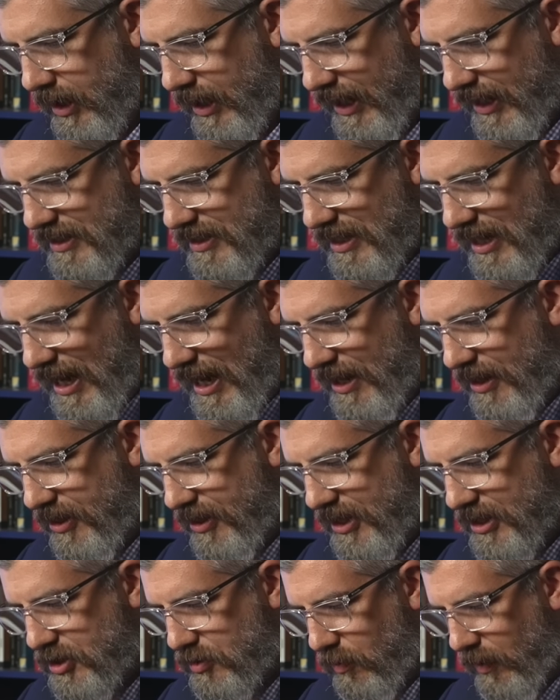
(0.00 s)
It's not
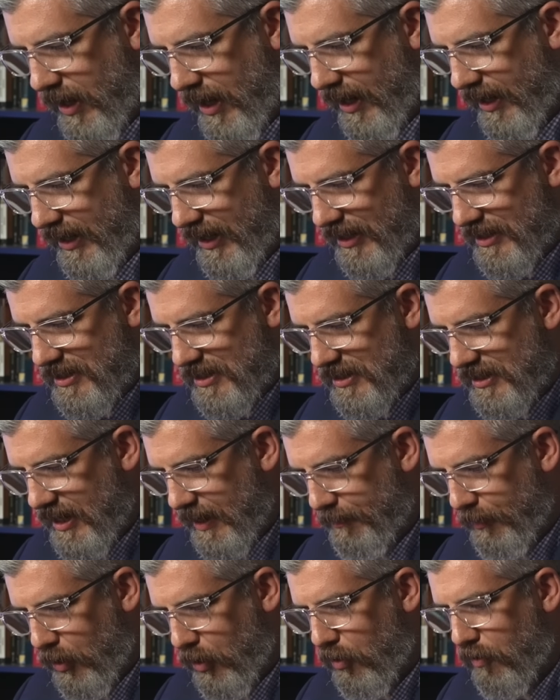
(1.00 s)
this way, it's
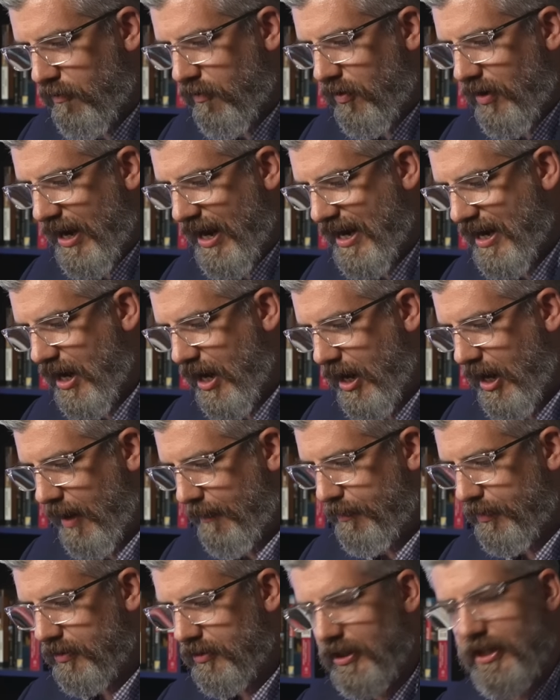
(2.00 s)
step over and
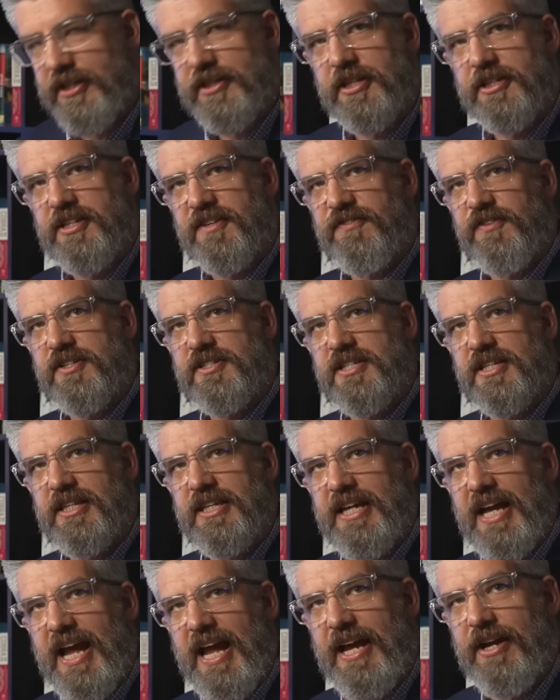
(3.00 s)
up. Look at the difference in
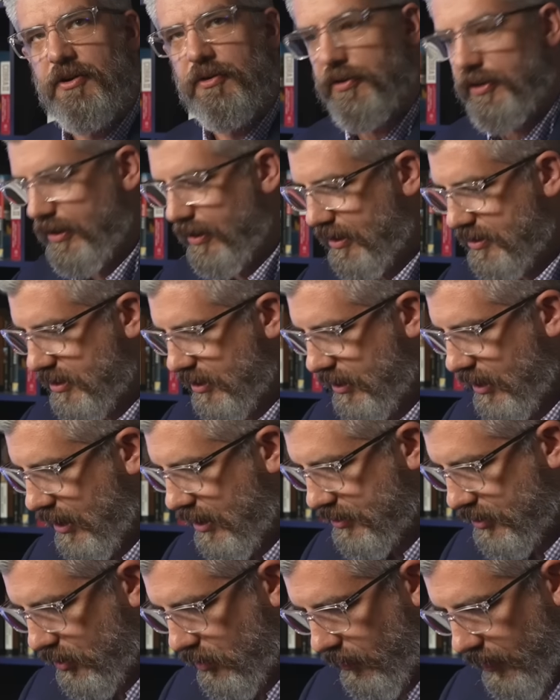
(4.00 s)
the angle there as a
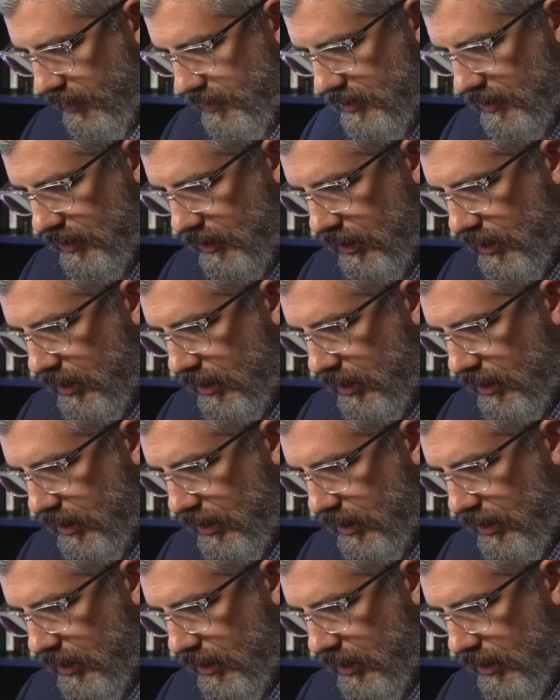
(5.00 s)
consequence.